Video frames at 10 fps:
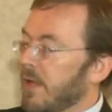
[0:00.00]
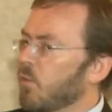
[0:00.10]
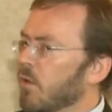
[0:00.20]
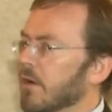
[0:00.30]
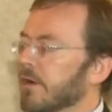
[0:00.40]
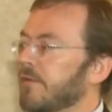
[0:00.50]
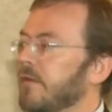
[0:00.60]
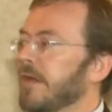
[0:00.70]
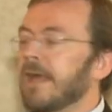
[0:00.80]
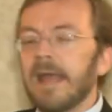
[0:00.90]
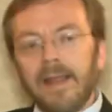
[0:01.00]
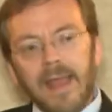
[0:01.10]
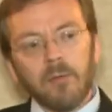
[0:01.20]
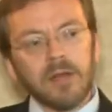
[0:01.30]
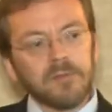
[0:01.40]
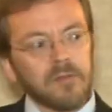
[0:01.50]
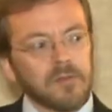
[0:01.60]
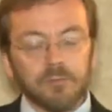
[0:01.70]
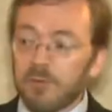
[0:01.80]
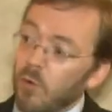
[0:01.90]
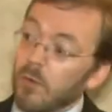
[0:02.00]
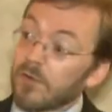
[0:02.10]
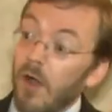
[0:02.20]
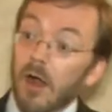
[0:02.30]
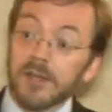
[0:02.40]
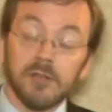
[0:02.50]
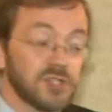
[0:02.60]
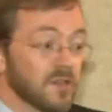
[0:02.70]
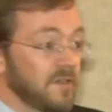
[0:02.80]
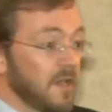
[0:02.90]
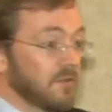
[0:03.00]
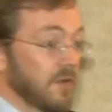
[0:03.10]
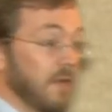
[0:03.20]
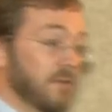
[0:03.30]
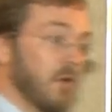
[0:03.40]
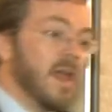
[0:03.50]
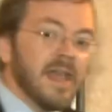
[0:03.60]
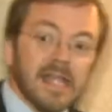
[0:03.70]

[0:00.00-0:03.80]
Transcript: they weren't. And that went up to the Supreme Court and was argued just yesterday. So